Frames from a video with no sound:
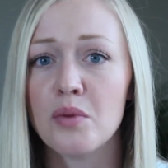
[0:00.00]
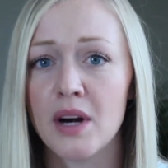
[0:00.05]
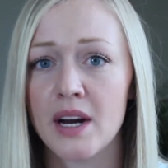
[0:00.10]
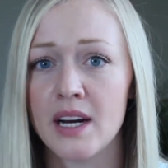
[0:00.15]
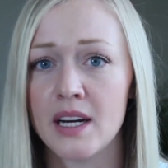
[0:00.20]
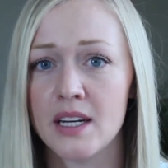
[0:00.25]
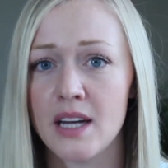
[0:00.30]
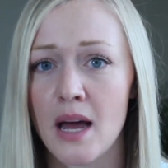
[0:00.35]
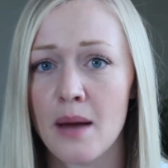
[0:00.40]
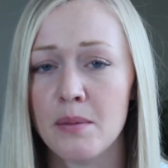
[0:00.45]

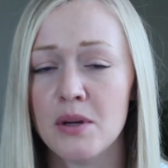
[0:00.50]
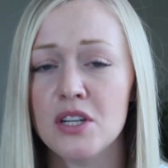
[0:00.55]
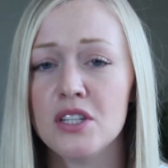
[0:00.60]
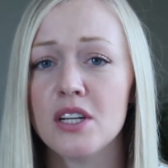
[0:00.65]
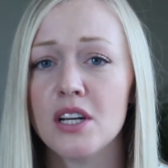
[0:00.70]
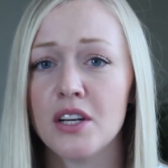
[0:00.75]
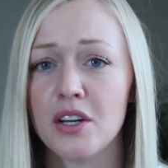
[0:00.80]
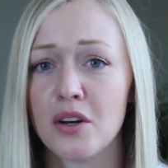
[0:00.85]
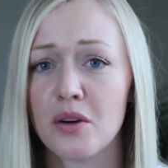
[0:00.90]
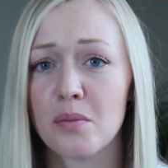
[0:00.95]
brain damage
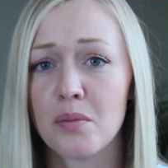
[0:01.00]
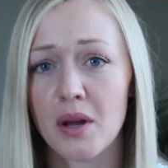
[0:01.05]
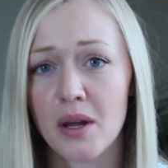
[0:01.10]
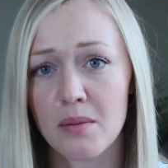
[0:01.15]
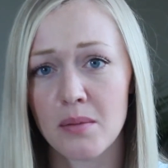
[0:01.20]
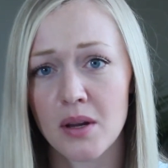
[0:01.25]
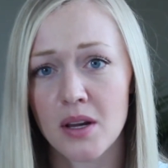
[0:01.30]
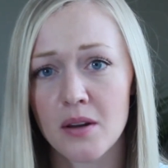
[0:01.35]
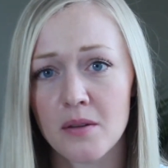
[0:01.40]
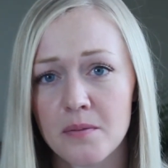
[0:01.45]
in your
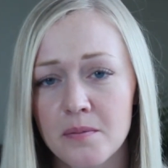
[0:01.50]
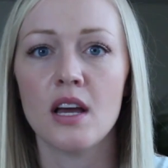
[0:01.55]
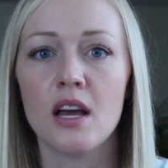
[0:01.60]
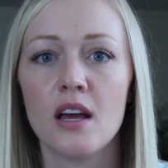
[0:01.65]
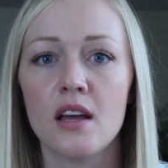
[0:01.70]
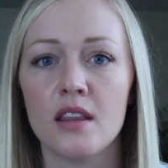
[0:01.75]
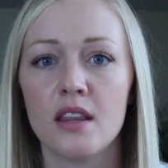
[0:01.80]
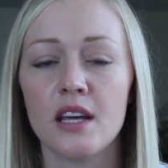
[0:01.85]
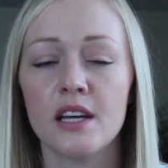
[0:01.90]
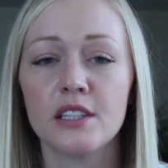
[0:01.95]
baby.
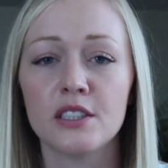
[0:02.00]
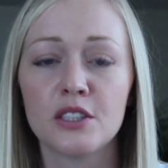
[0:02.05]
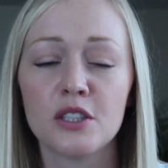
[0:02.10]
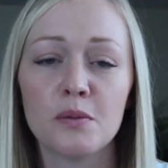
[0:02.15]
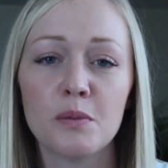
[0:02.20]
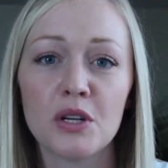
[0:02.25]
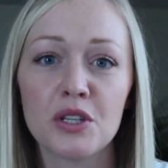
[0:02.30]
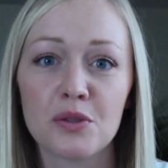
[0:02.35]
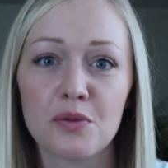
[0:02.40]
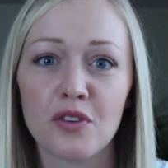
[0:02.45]
Thanks so
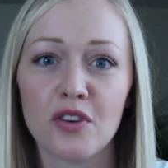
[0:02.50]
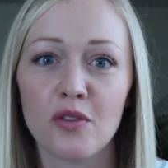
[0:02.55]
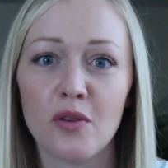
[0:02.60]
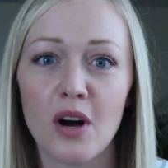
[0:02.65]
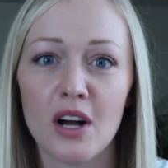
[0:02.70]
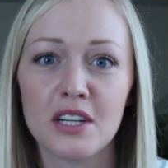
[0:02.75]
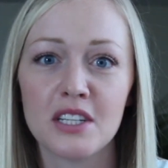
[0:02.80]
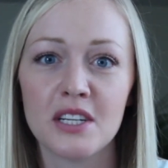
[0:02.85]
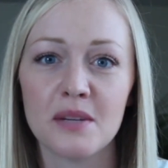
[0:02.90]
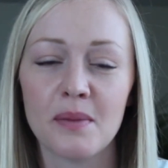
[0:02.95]
much for
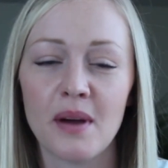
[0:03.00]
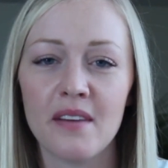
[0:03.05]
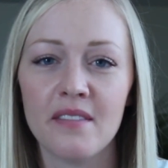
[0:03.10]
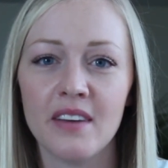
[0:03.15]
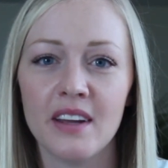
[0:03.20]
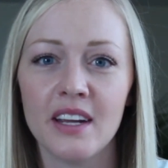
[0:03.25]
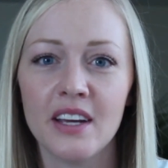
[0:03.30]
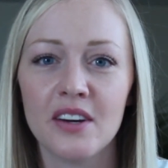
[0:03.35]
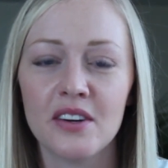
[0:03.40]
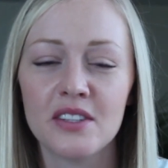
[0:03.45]
watching my
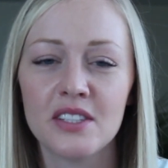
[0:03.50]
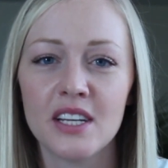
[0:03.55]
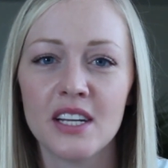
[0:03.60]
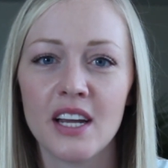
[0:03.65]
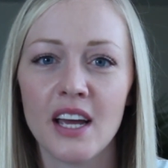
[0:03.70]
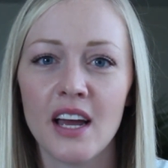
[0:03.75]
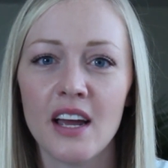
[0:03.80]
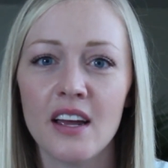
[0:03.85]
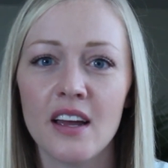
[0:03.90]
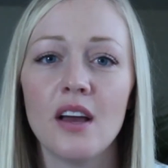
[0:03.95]
video
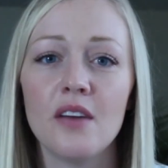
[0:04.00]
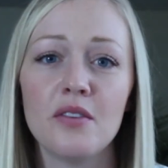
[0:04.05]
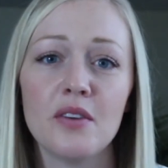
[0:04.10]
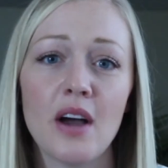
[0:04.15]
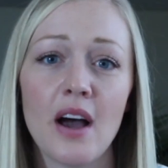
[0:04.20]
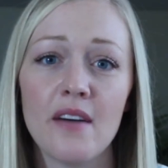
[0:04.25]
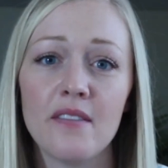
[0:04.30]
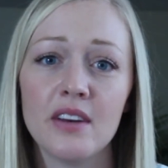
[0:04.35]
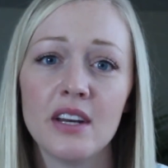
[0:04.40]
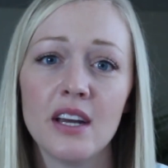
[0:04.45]
today. If you
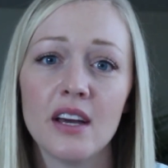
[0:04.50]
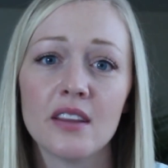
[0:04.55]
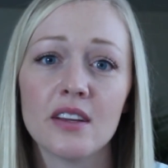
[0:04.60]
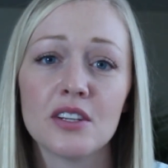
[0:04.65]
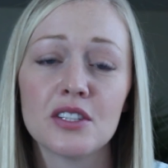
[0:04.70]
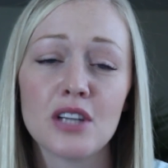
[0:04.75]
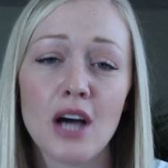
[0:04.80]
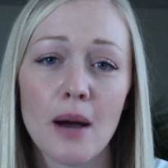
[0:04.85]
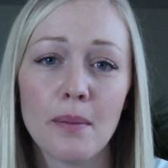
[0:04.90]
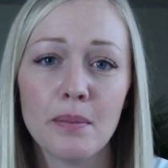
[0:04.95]
have any
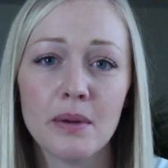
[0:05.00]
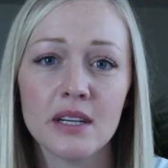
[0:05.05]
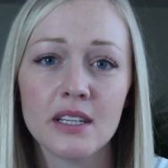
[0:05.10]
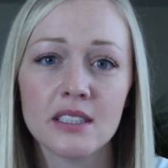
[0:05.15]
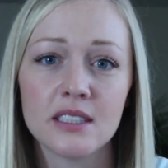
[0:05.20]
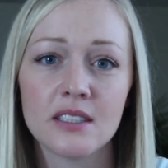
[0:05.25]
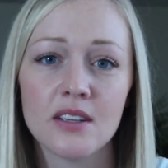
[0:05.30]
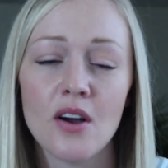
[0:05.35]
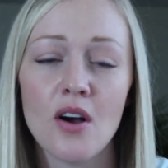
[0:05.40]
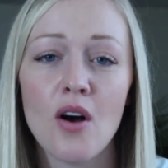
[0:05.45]
other
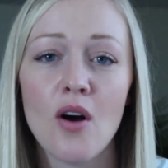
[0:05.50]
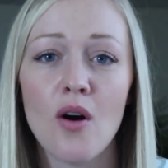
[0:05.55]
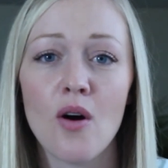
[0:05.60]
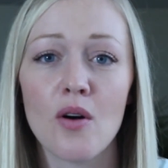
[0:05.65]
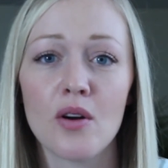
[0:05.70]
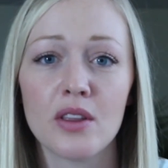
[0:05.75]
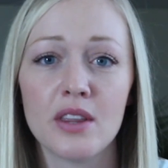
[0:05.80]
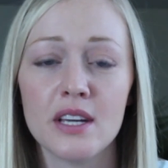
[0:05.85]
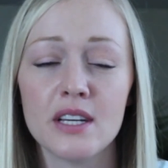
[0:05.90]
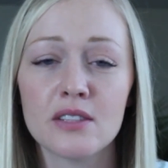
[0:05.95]
topics
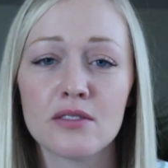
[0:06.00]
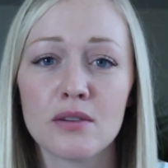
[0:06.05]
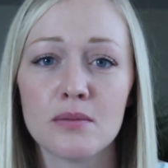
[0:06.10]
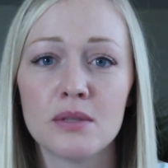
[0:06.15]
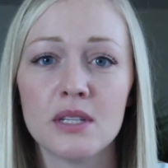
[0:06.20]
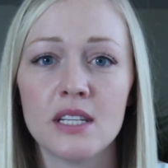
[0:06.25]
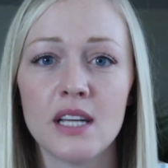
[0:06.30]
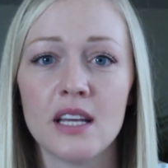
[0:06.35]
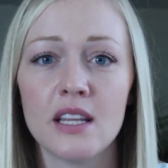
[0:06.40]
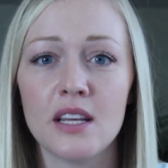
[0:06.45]
or things from
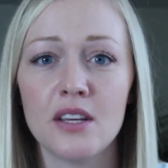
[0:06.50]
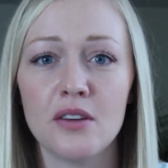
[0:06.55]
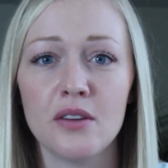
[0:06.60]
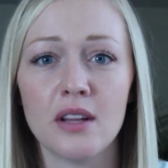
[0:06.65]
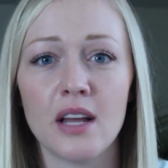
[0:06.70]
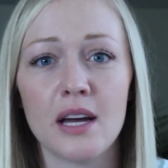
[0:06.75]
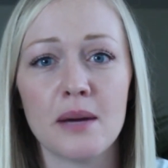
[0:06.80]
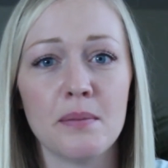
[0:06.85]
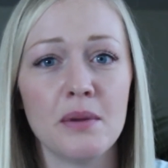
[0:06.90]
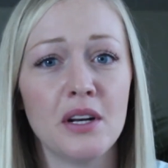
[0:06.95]
today that you'd
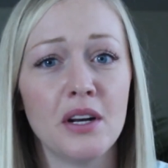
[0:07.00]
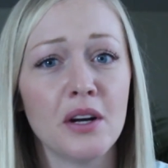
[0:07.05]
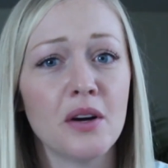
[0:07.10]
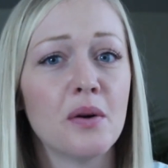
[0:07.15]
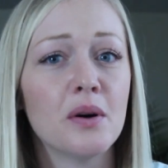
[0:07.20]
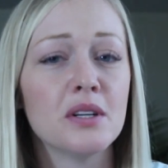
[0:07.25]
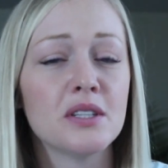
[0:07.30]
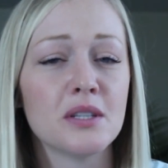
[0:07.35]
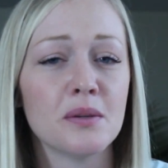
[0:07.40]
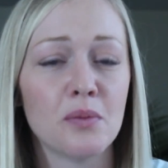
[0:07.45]
like me to
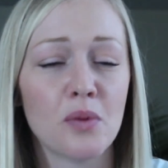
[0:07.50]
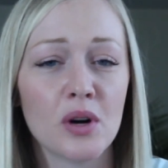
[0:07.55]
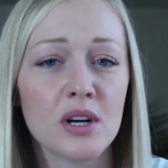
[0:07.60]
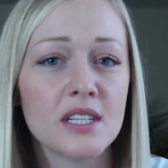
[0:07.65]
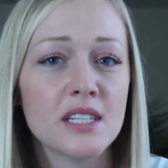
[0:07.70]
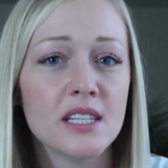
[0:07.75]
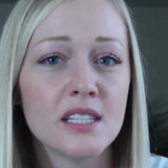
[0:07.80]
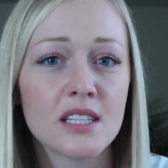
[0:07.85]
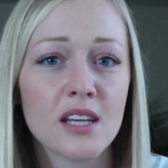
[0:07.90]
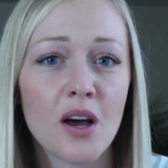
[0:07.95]
go into more
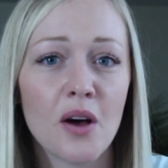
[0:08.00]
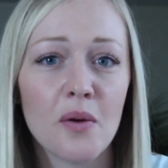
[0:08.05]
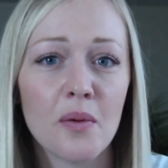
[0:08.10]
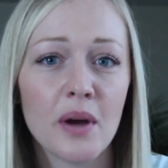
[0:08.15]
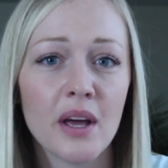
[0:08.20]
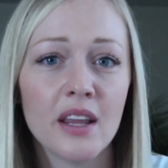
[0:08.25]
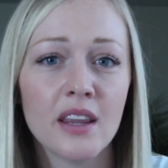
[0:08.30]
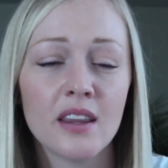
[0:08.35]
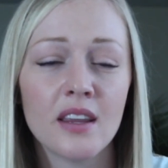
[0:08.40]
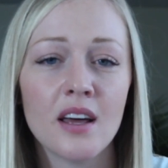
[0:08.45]
detail
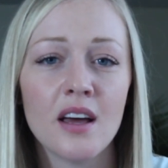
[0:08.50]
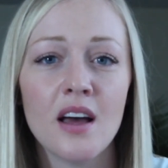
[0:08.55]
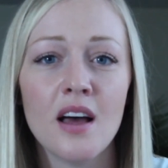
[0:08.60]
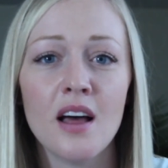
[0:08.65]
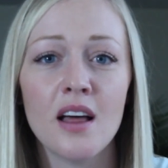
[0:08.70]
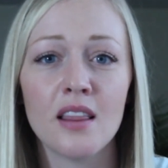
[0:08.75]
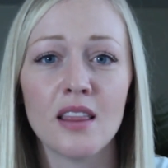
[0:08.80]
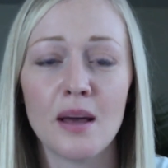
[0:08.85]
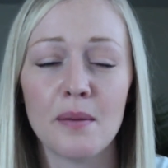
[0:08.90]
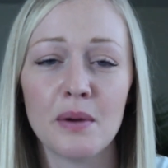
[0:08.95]
with,
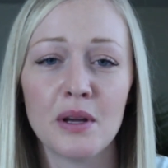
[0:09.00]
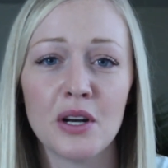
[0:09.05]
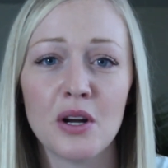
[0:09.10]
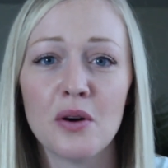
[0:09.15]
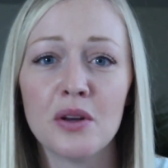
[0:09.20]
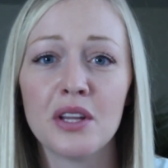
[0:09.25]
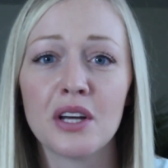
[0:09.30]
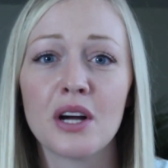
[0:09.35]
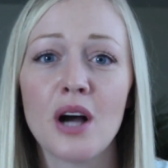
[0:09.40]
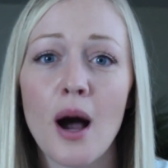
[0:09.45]
let me
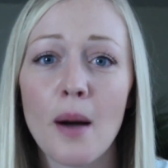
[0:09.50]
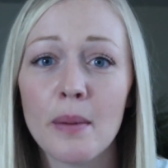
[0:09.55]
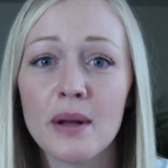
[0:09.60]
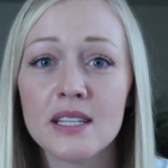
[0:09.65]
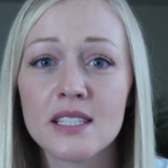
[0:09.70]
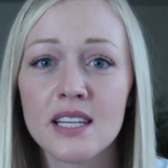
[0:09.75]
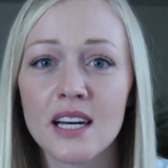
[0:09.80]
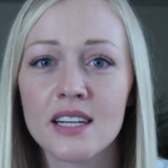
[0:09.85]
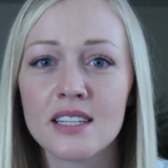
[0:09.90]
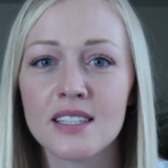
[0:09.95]
know in the
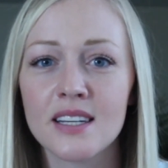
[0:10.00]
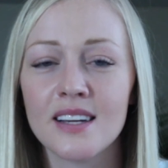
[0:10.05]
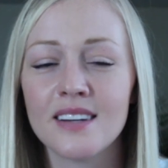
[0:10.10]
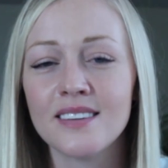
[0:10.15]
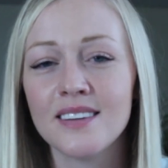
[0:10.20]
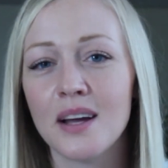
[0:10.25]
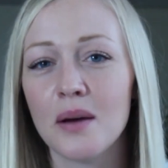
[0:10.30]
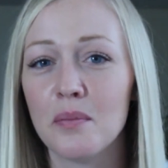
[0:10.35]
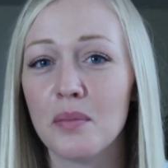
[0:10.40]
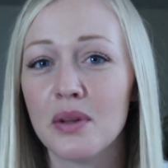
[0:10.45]
comment
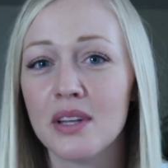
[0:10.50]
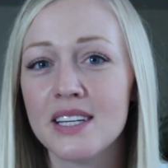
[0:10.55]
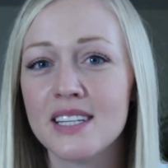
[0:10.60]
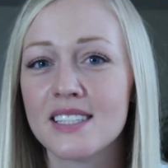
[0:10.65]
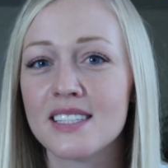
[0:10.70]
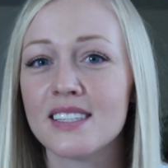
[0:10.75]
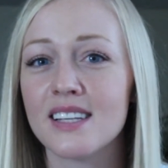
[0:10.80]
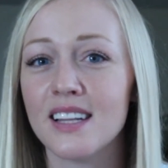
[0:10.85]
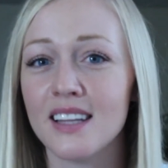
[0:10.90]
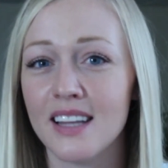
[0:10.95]
section, and
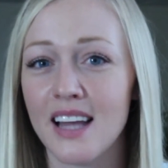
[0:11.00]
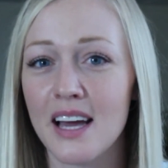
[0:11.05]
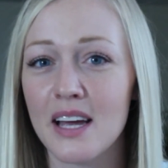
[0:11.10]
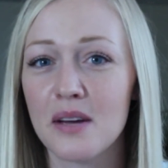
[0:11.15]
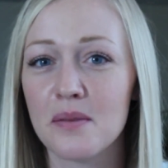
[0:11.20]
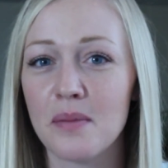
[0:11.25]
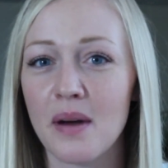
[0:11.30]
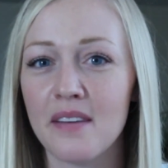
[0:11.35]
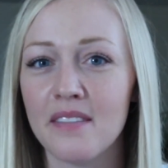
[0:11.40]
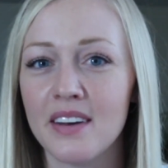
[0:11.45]
please
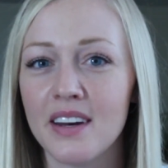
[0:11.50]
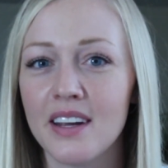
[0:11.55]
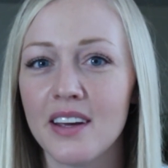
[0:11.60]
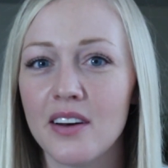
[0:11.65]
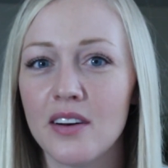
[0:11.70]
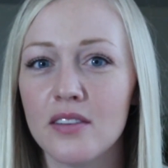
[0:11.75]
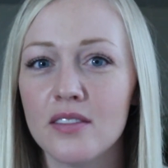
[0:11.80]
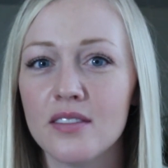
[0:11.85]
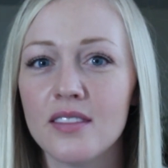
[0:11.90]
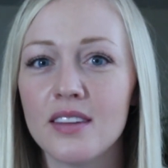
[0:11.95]
like my
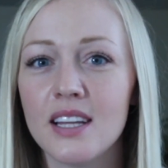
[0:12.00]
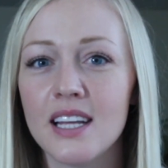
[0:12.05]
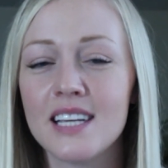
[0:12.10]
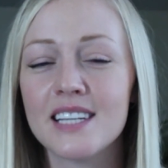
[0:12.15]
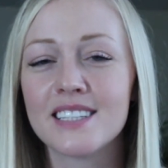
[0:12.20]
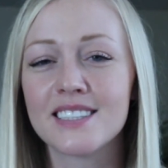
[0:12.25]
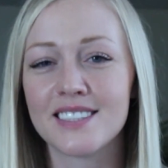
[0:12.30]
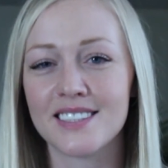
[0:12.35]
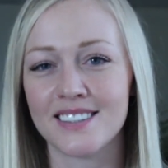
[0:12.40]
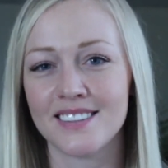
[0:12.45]
video.
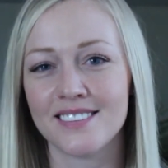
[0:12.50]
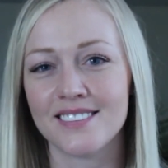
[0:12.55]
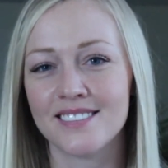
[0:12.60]
Thanks.